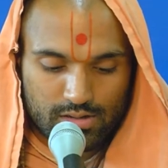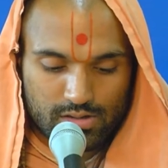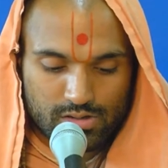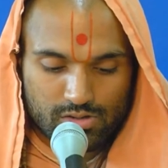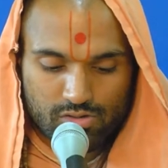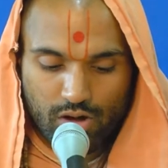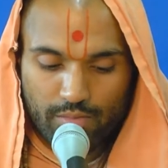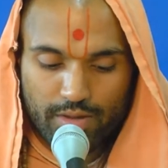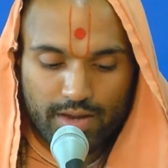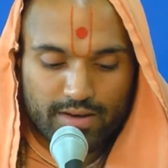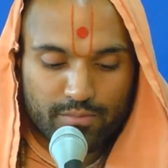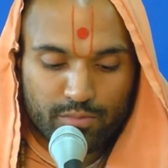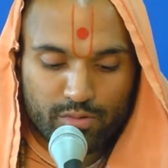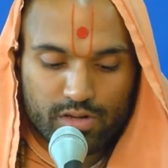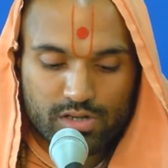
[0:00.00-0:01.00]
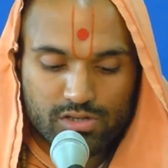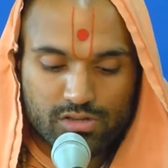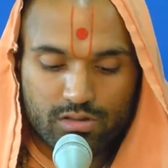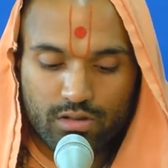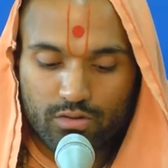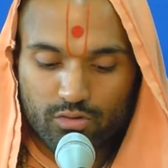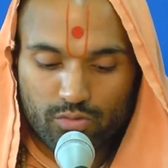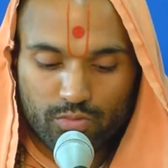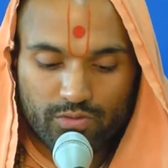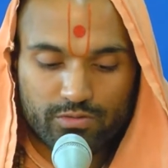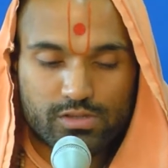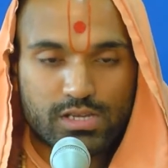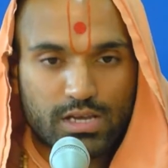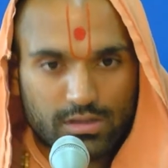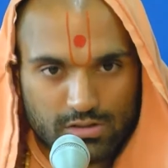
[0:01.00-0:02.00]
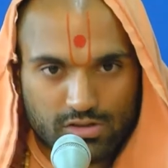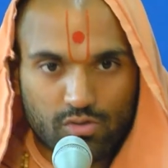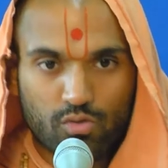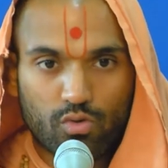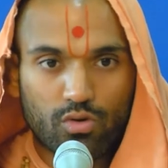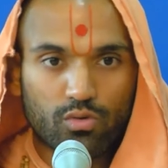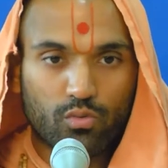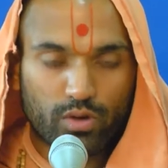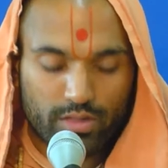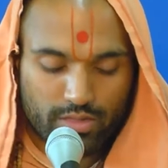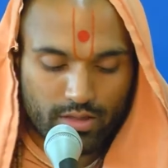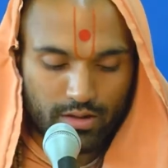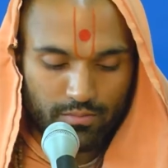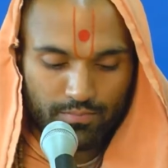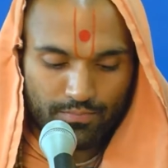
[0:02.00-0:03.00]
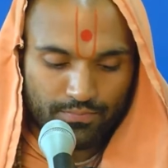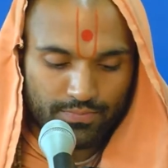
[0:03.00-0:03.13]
Swami had preached to the group of saints who were with him